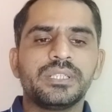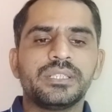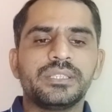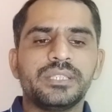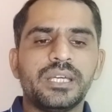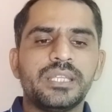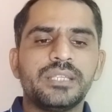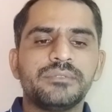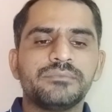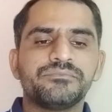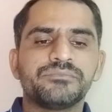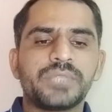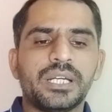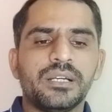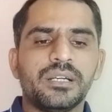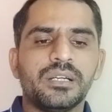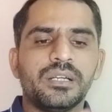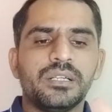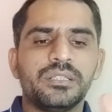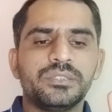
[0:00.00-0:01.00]
then
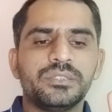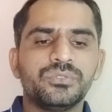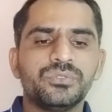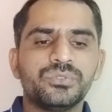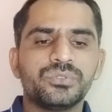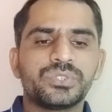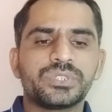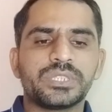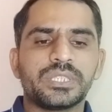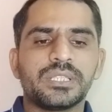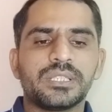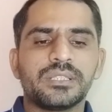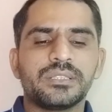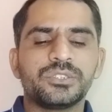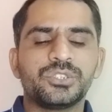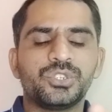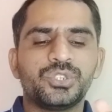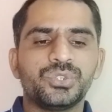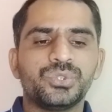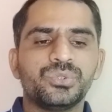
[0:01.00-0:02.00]
you shall
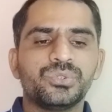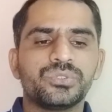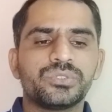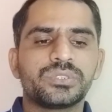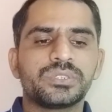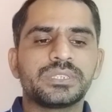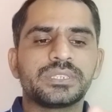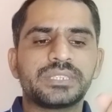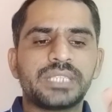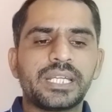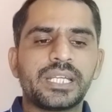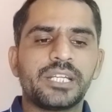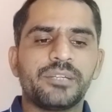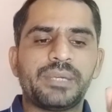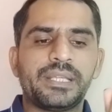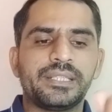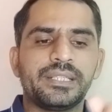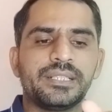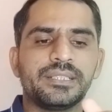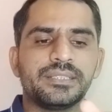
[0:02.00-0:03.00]
choose second
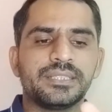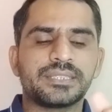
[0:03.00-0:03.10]
method.